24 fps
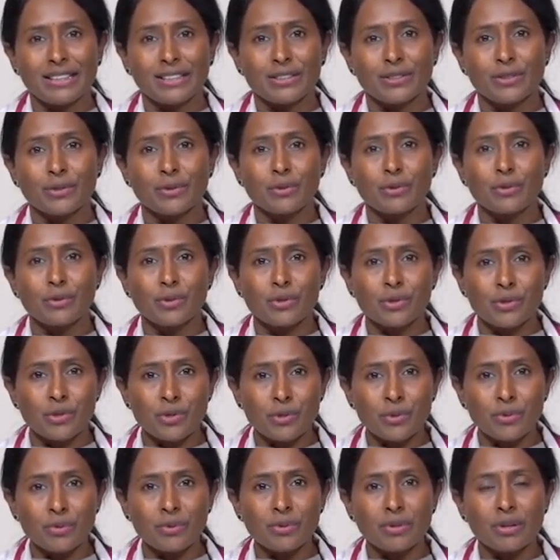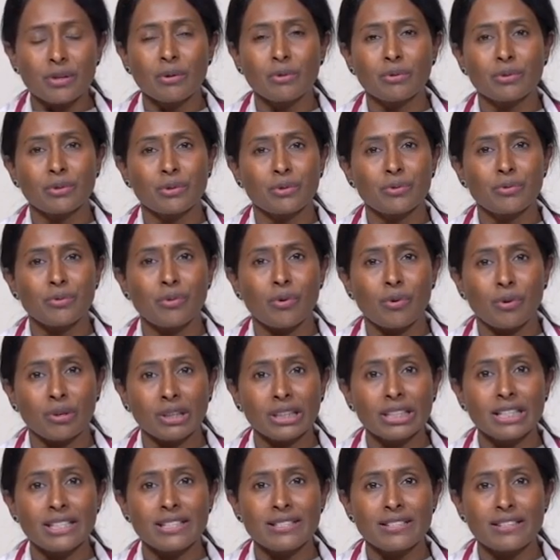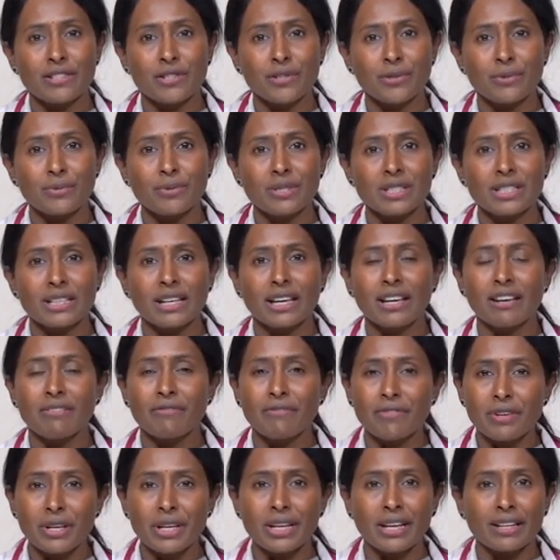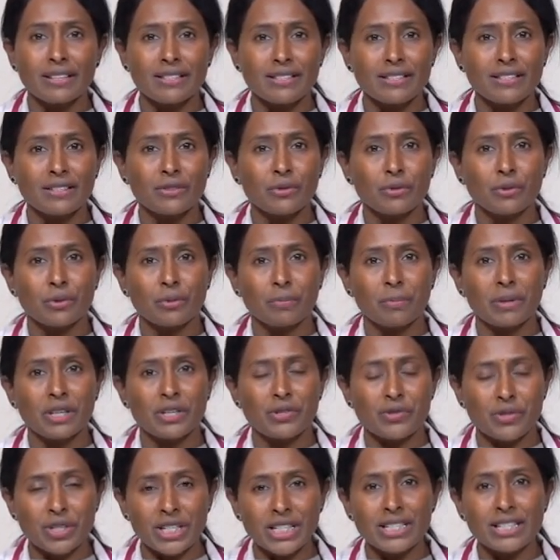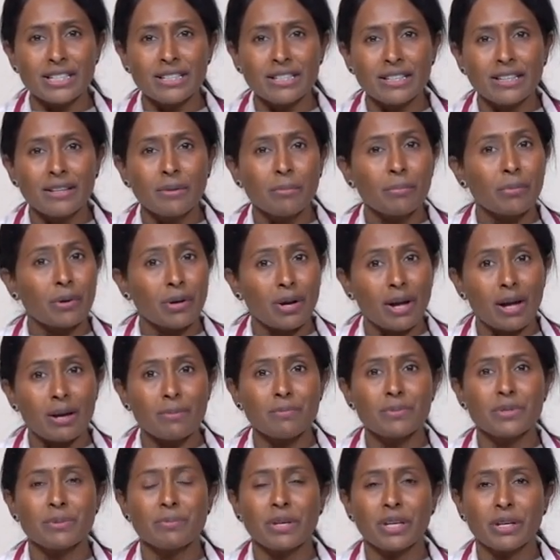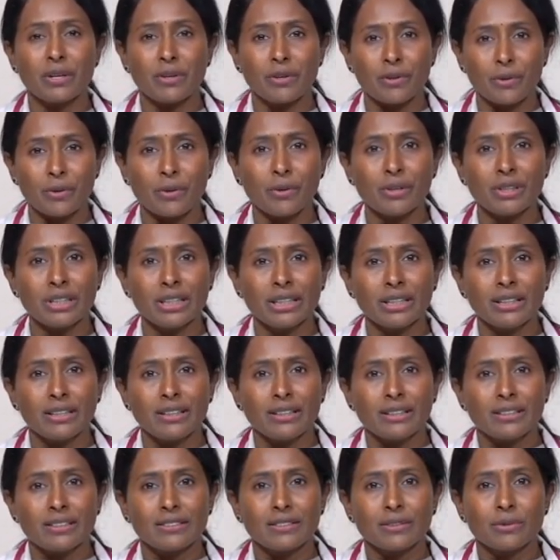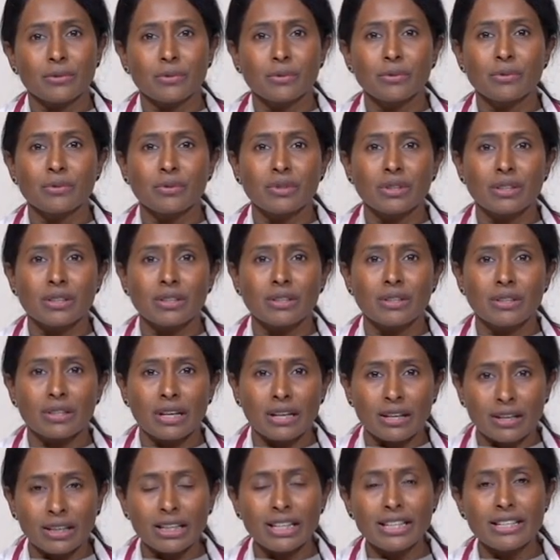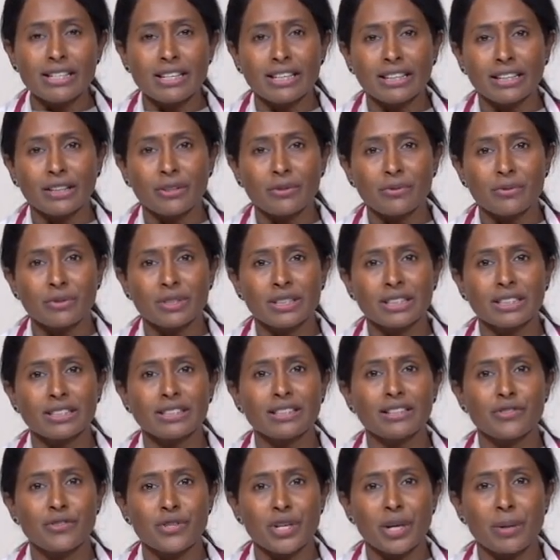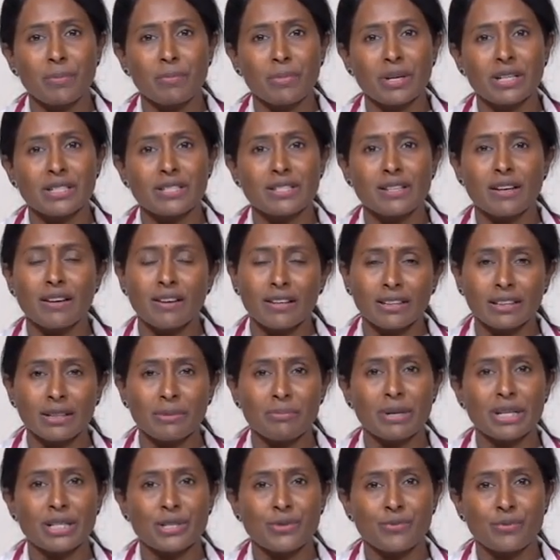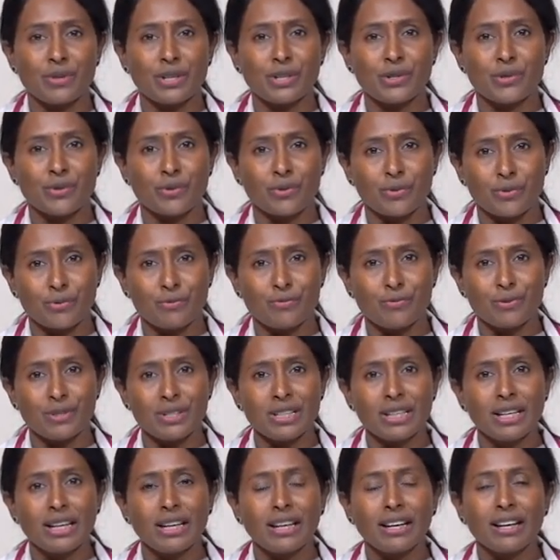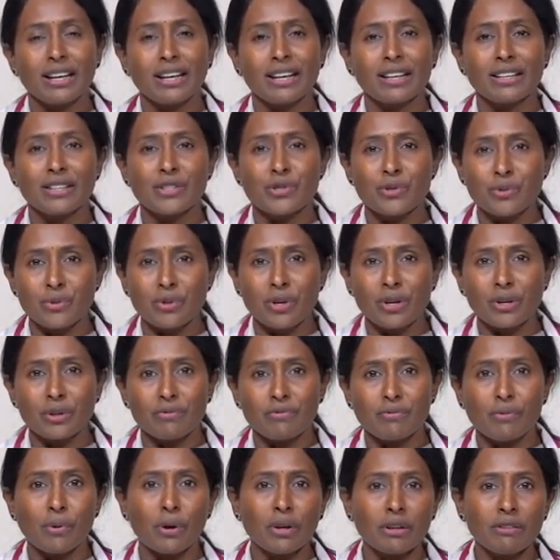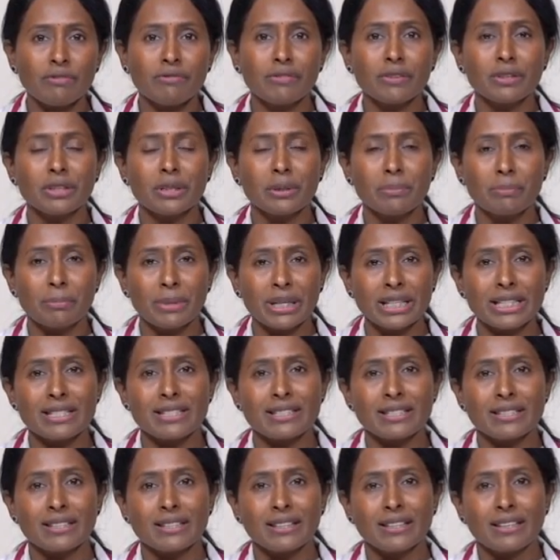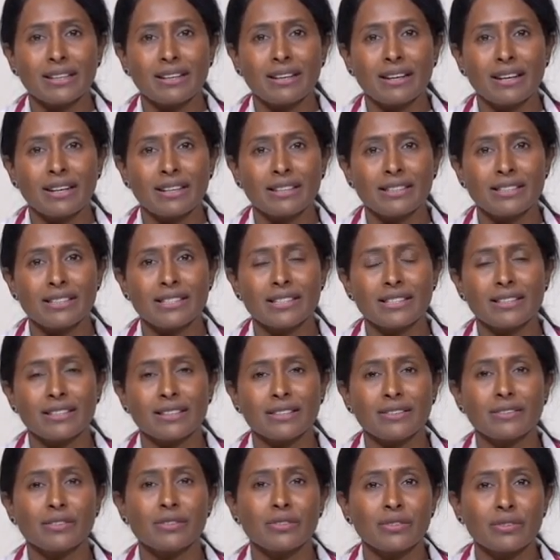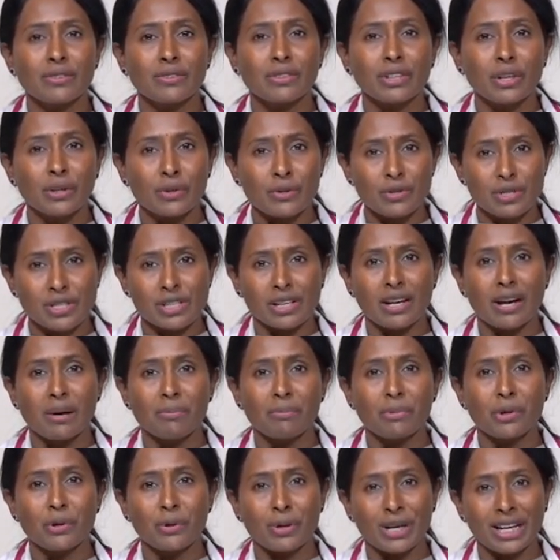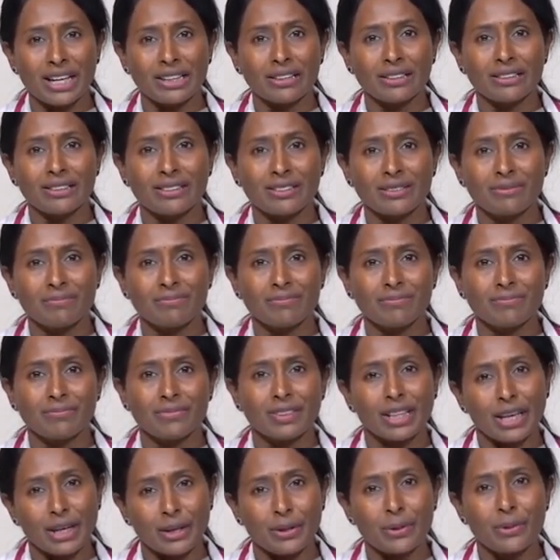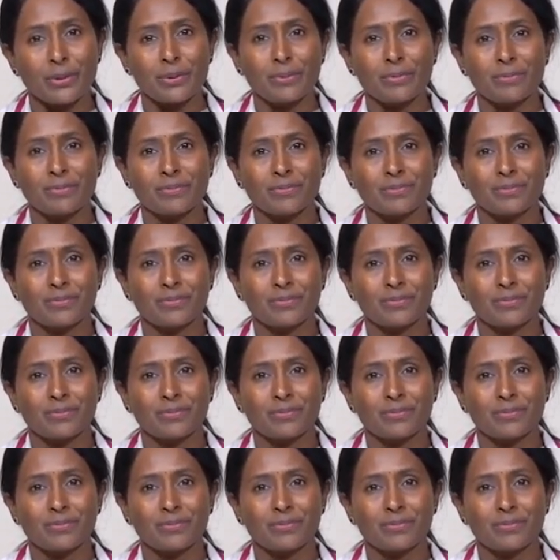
So do look through all these issues. Every cancer could be treated, perhaps be cured. So early diagnosis and treatments are the best way to go for. And do not fall for the myths and succumb your health. Thank you.